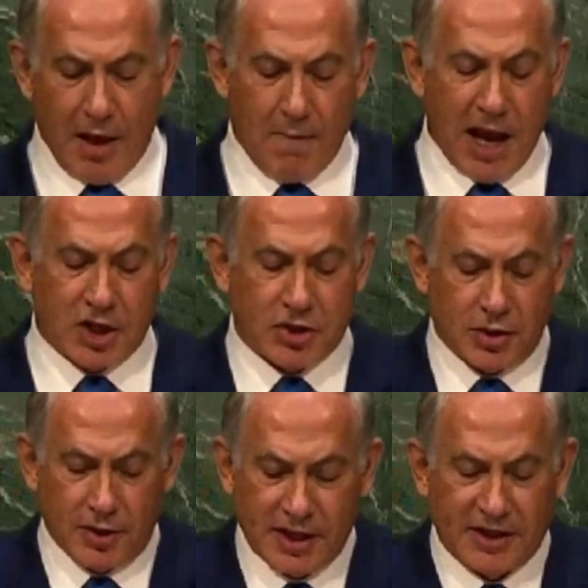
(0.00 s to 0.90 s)
Make
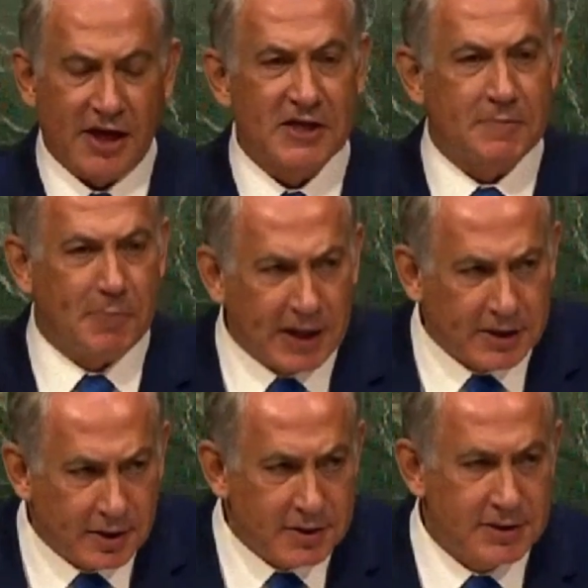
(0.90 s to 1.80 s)
sure that the
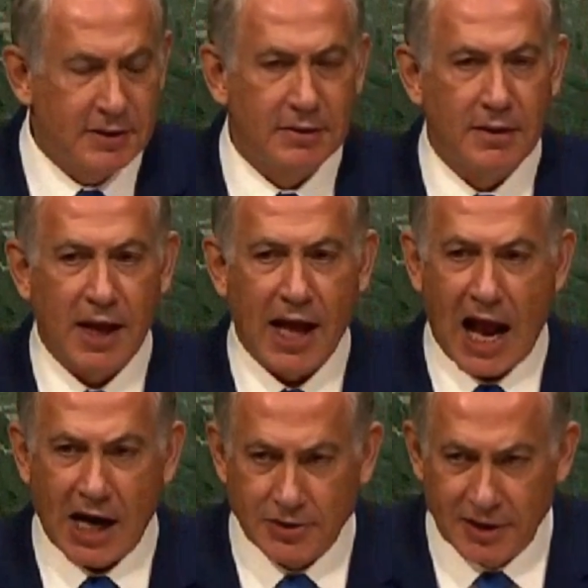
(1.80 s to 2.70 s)
inspectors
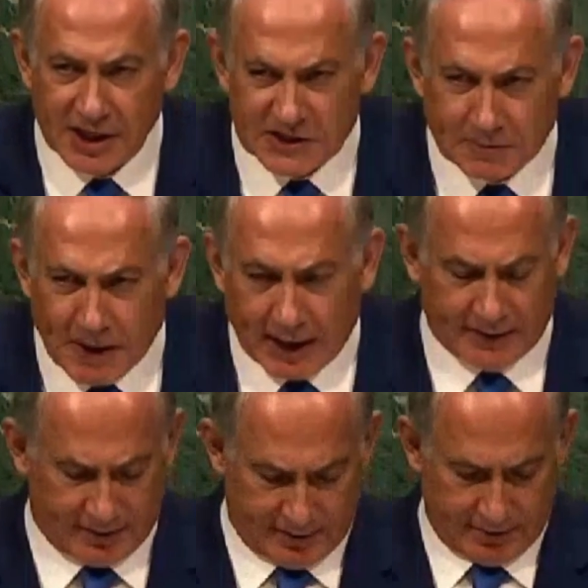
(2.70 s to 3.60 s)
actually
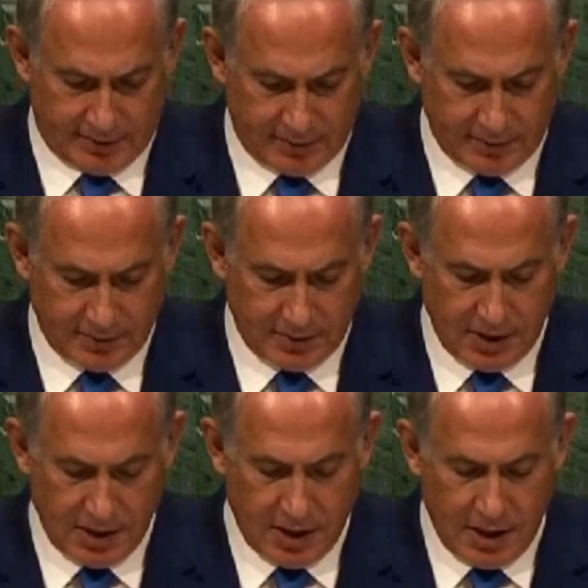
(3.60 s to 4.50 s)
inspect.
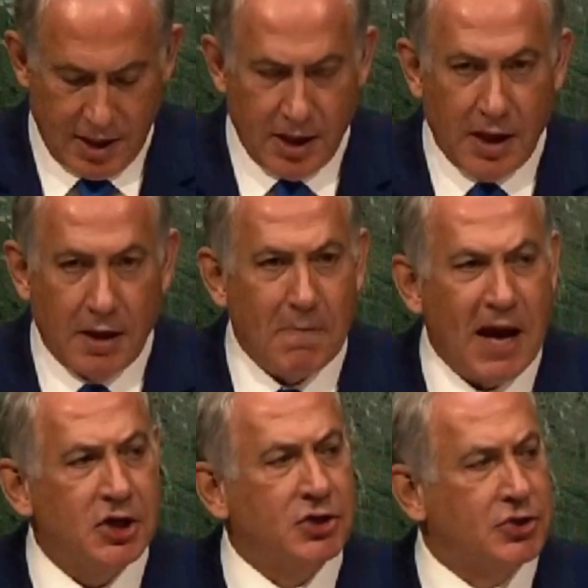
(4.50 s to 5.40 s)

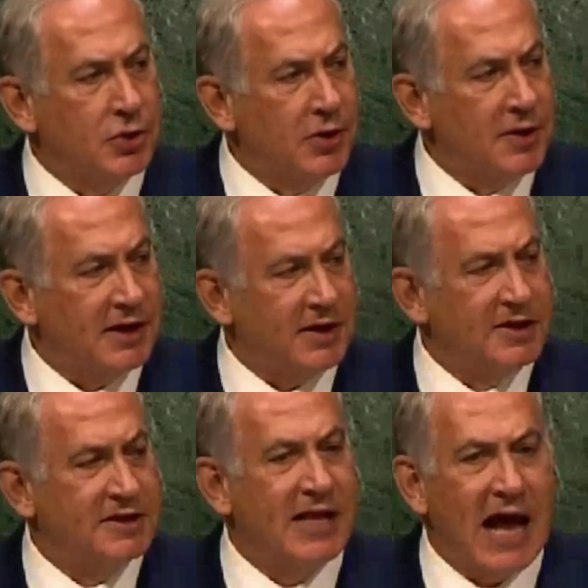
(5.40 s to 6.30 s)
Make sure that the
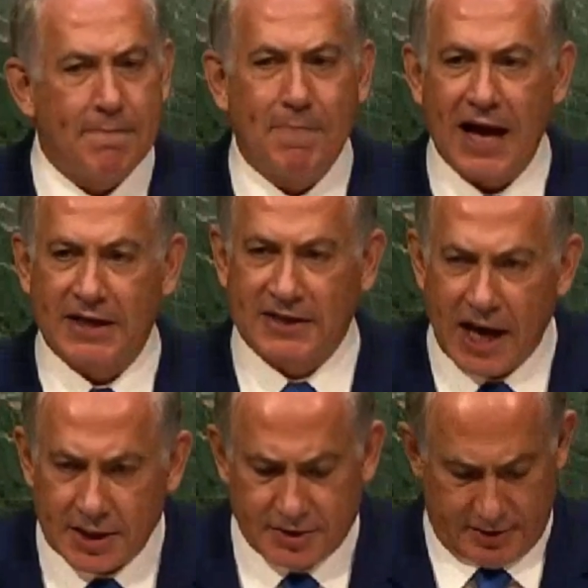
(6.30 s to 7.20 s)
snapback
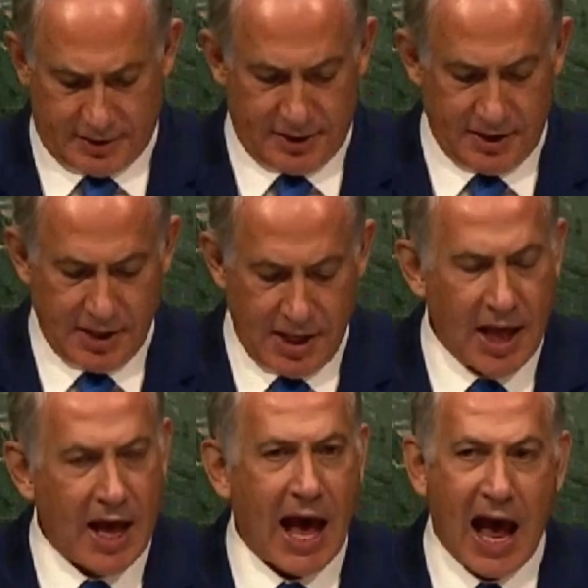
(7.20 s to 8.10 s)
sanctions
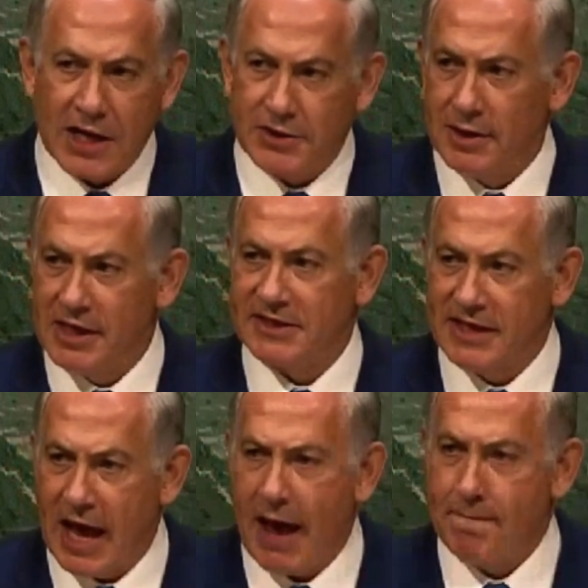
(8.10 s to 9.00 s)
actually
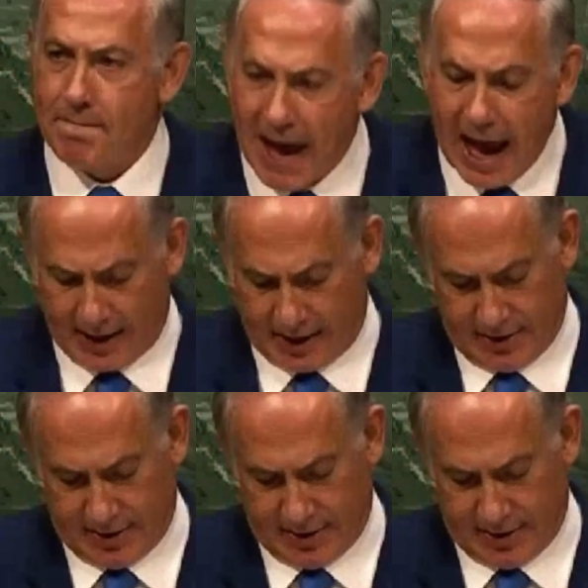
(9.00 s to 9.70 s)
snap back.